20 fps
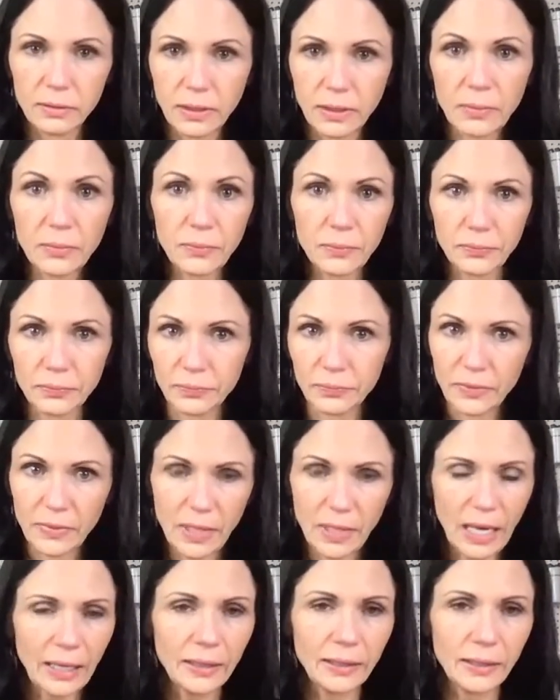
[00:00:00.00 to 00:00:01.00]
I'm
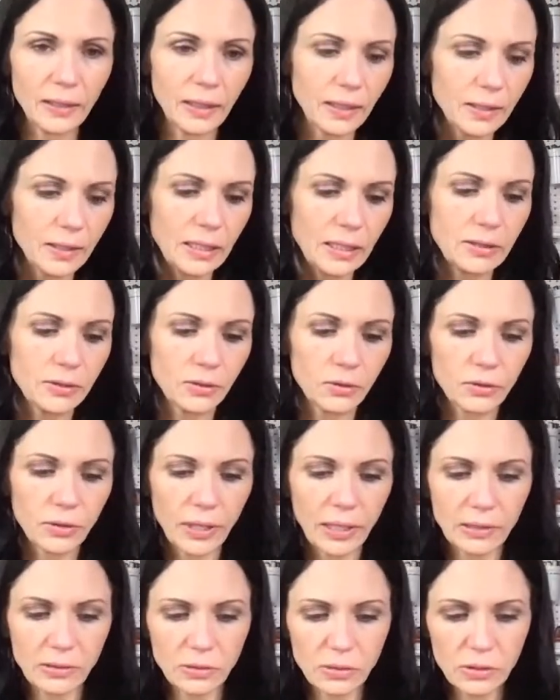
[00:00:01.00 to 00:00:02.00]
99 either
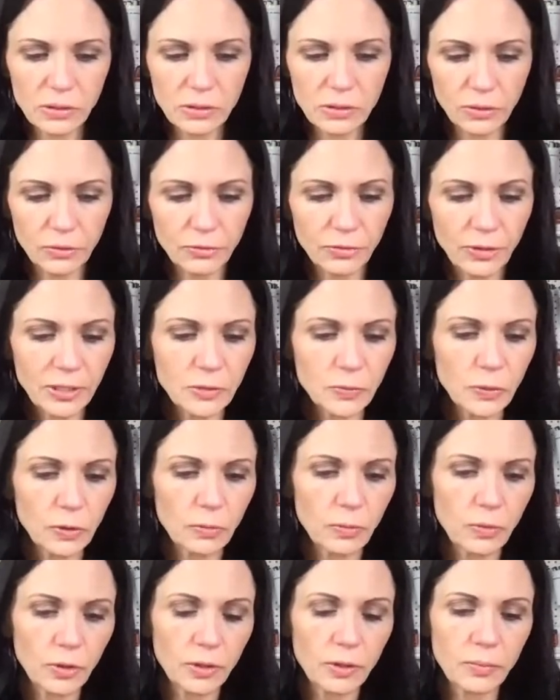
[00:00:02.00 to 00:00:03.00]
Craigslist or
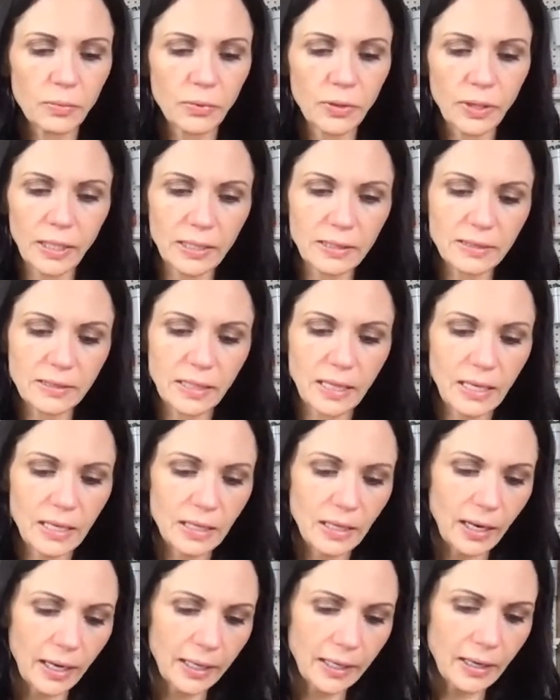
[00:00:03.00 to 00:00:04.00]
Facebook Marketplace
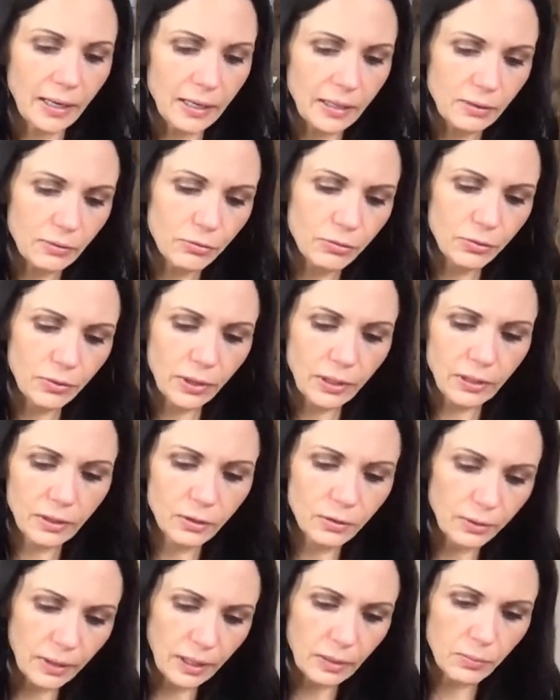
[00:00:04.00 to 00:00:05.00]
and I got it for like a
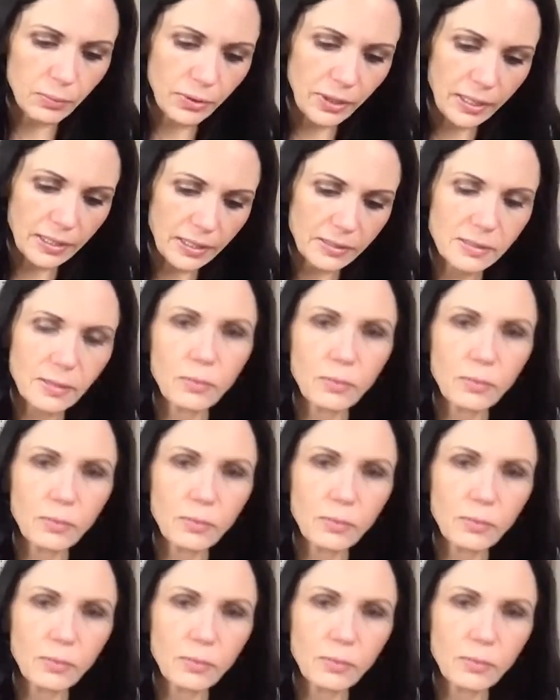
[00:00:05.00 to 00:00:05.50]
great price.